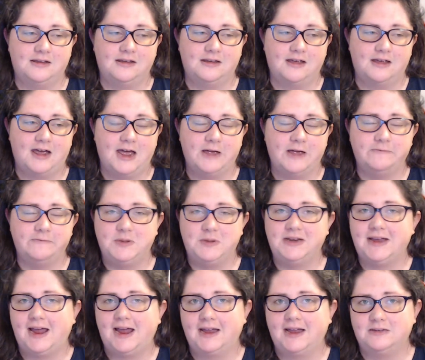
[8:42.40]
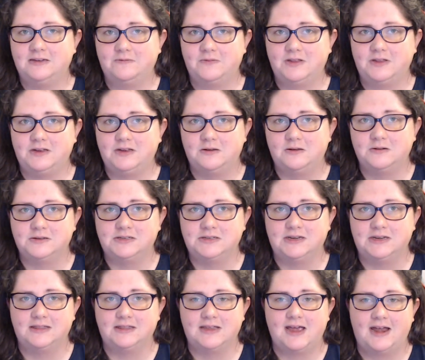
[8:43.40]
I've been actively
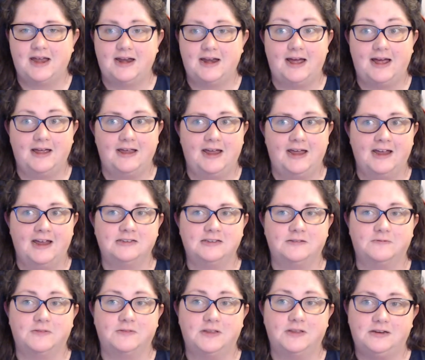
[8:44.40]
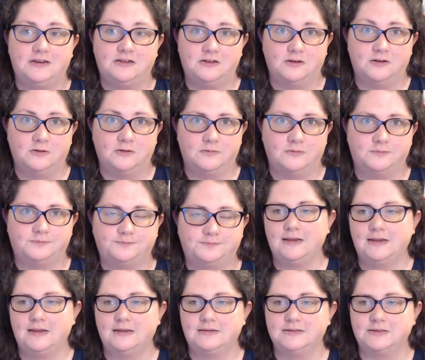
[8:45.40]
using, that I actively do.
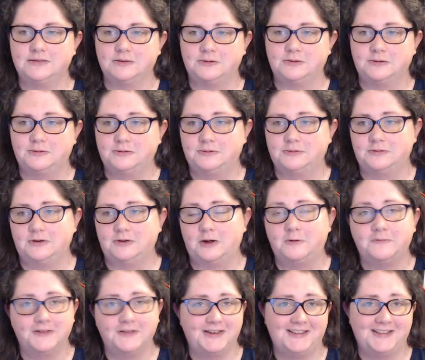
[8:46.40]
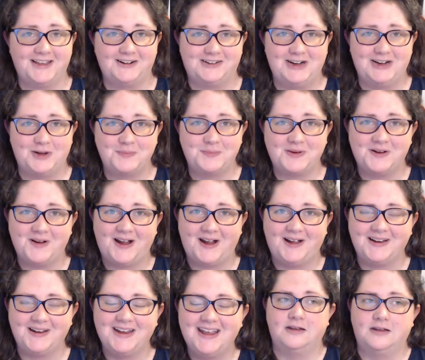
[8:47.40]
So hopefully that'll help you
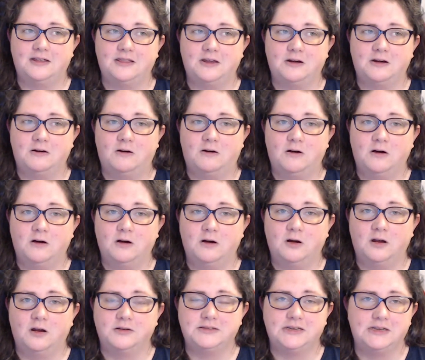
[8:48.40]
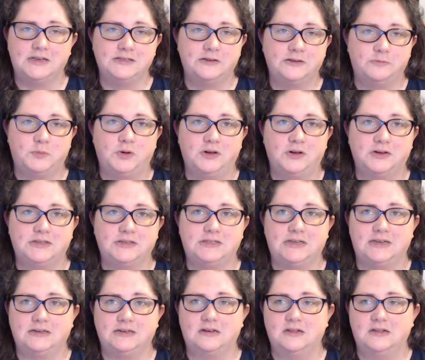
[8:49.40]
out. There are tons of books
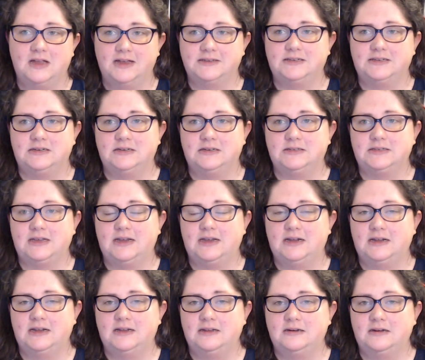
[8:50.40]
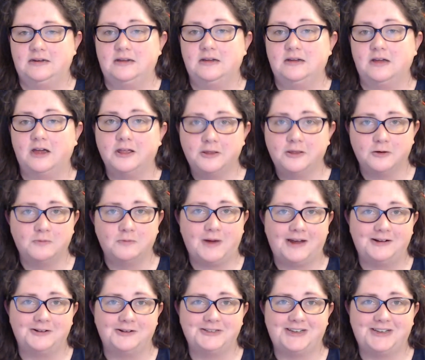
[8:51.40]
and classes and other
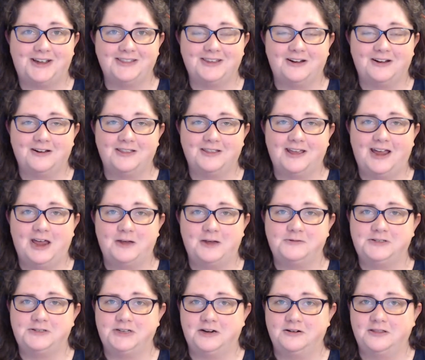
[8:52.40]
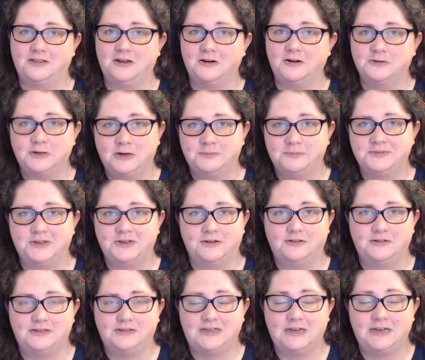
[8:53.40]
writers out there that have shared their tips
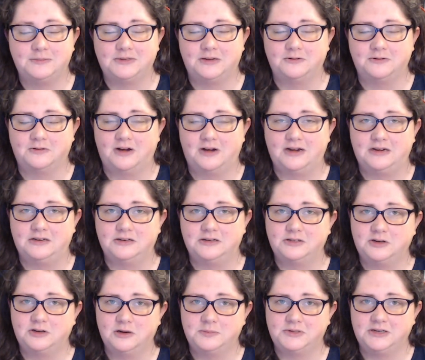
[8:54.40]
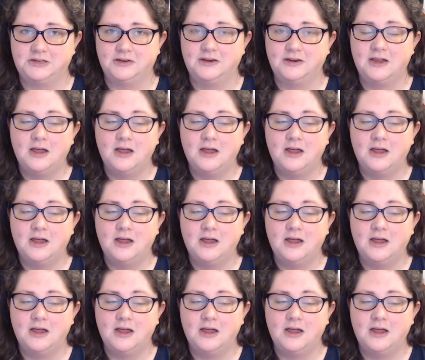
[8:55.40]
on writing description.